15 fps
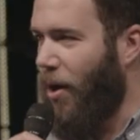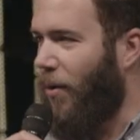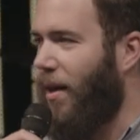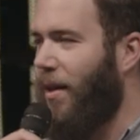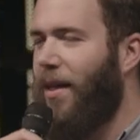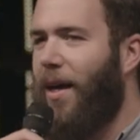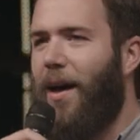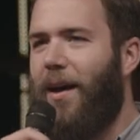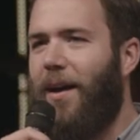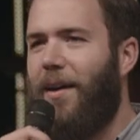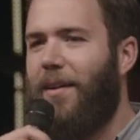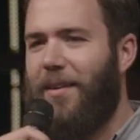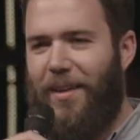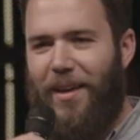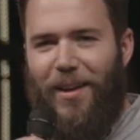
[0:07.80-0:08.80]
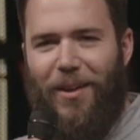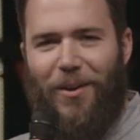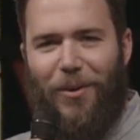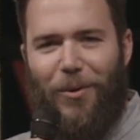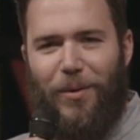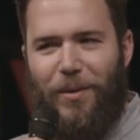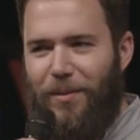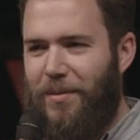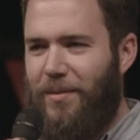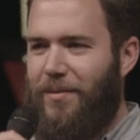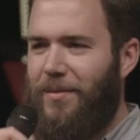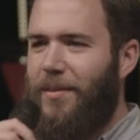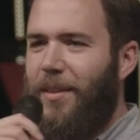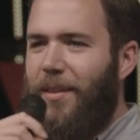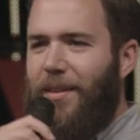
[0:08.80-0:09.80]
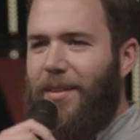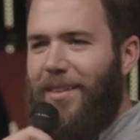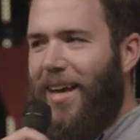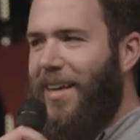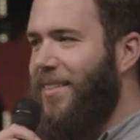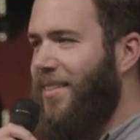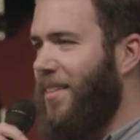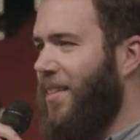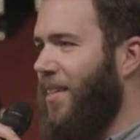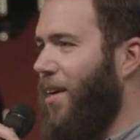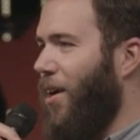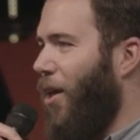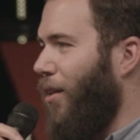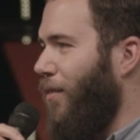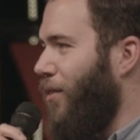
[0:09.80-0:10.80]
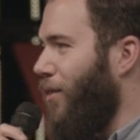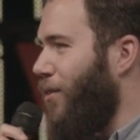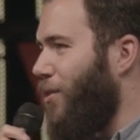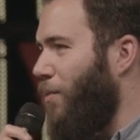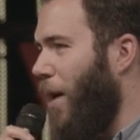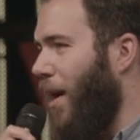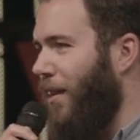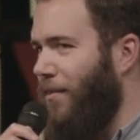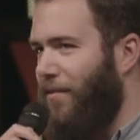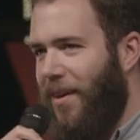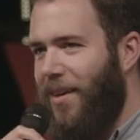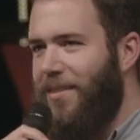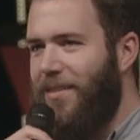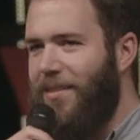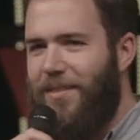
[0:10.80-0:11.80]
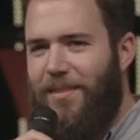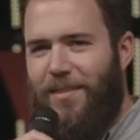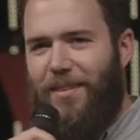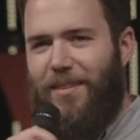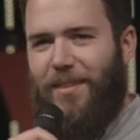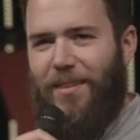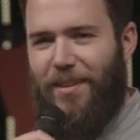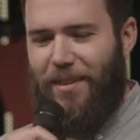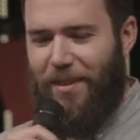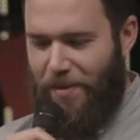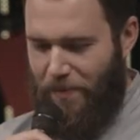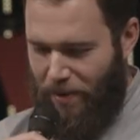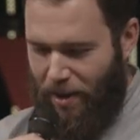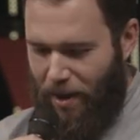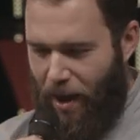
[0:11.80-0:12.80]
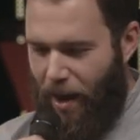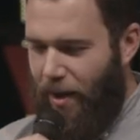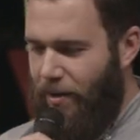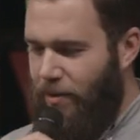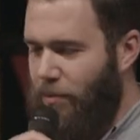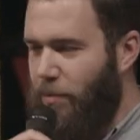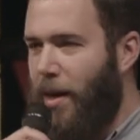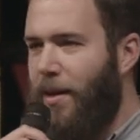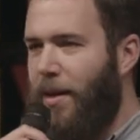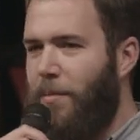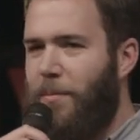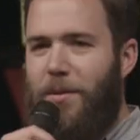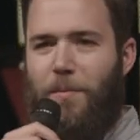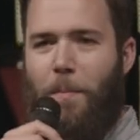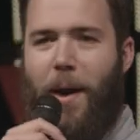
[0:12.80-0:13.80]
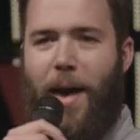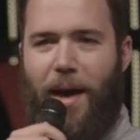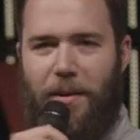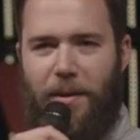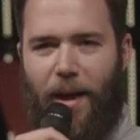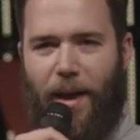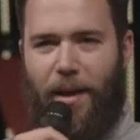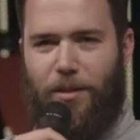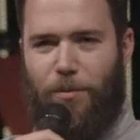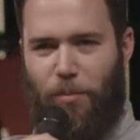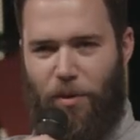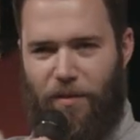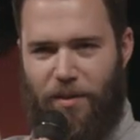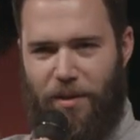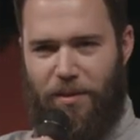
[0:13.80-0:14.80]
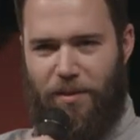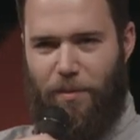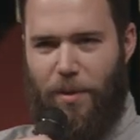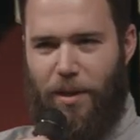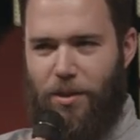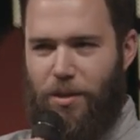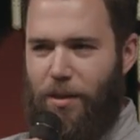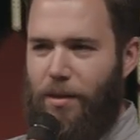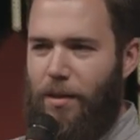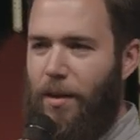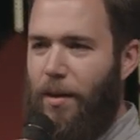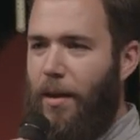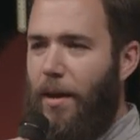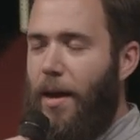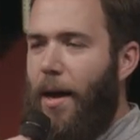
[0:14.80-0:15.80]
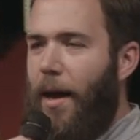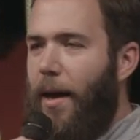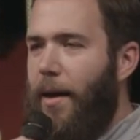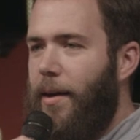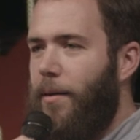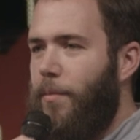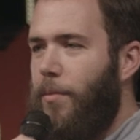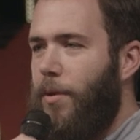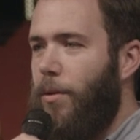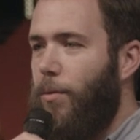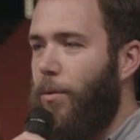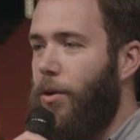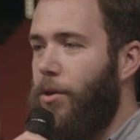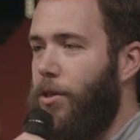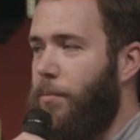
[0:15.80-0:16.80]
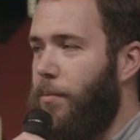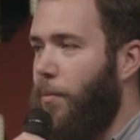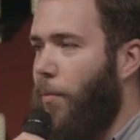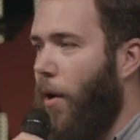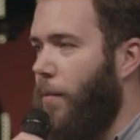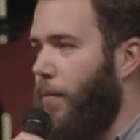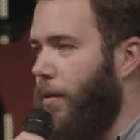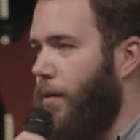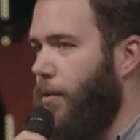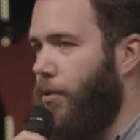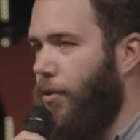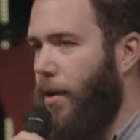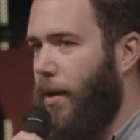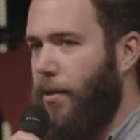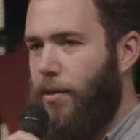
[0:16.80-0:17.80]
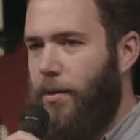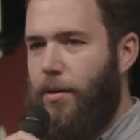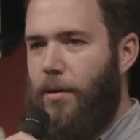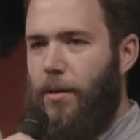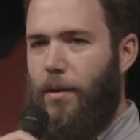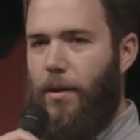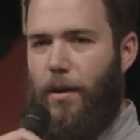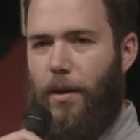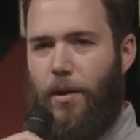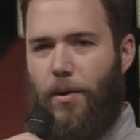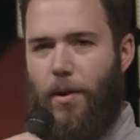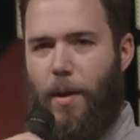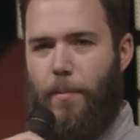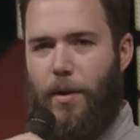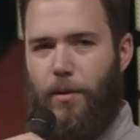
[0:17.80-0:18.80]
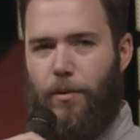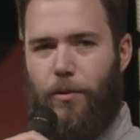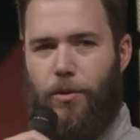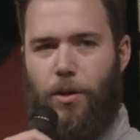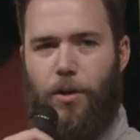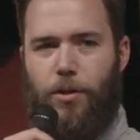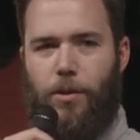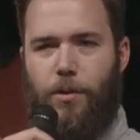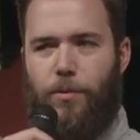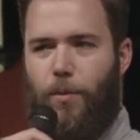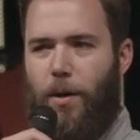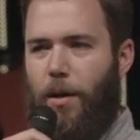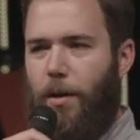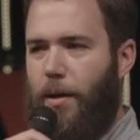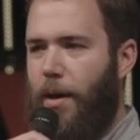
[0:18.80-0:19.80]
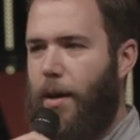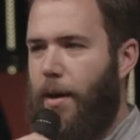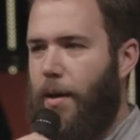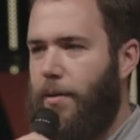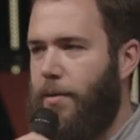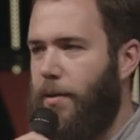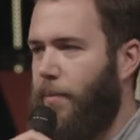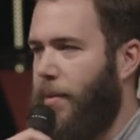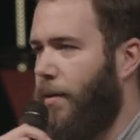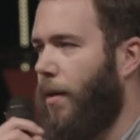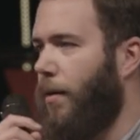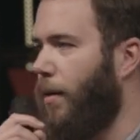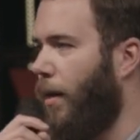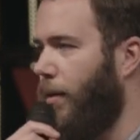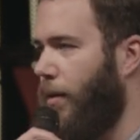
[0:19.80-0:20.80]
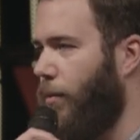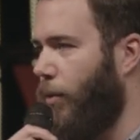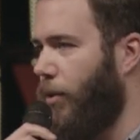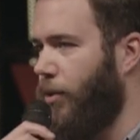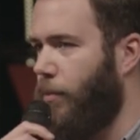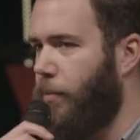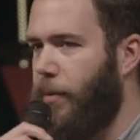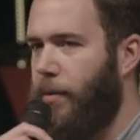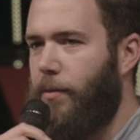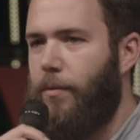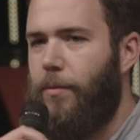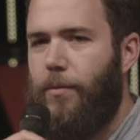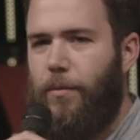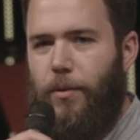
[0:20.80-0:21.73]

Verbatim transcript: Well, uh, hello. Nice to see all of your smiling faces. Uh, my name is Matt, as previously mentioned. I am the worship department director here at Bethel Church, as well as, I mean, I, I lead worship and